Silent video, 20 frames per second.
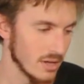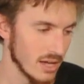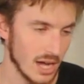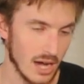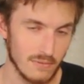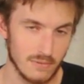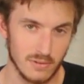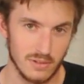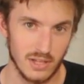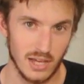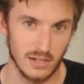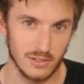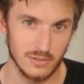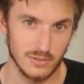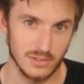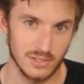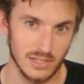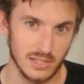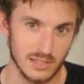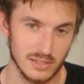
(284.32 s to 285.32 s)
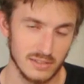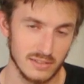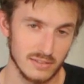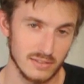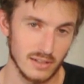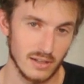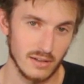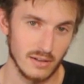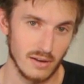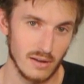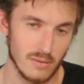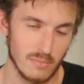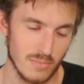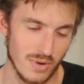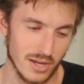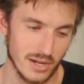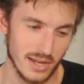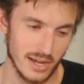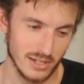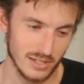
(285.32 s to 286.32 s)
After the exoskeleton's done,
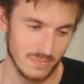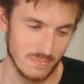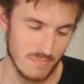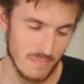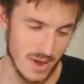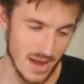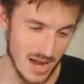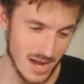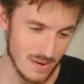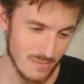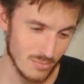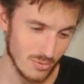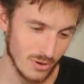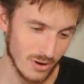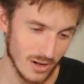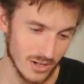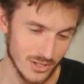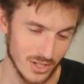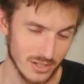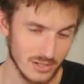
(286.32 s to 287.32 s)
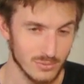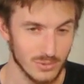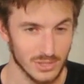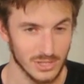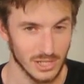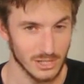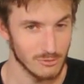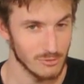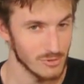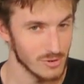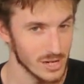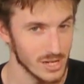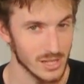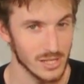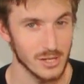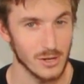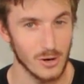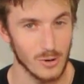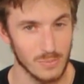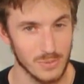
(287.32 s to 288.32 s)
my next main project, which I
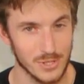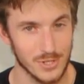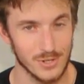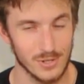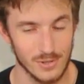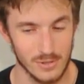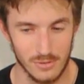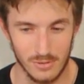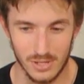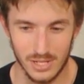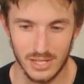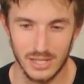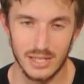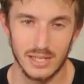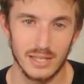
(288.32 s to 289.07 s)
really hope to do,